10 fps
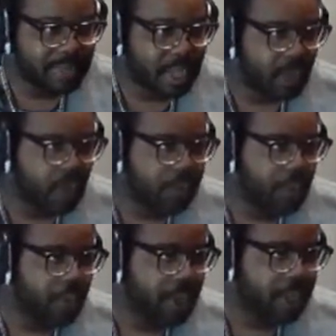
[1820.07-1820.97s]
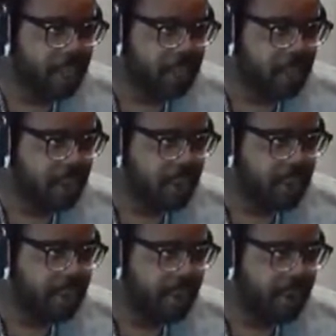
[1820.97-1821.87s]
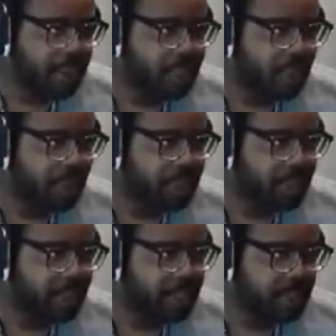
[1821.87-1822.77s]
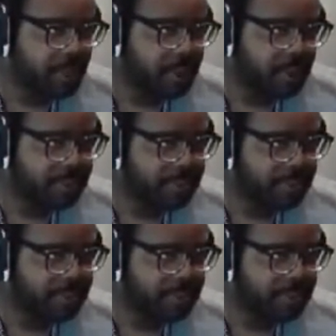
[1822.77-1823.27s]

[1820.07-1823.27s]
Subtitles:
Normally you want to keep Diddy and then swap to Dixie, but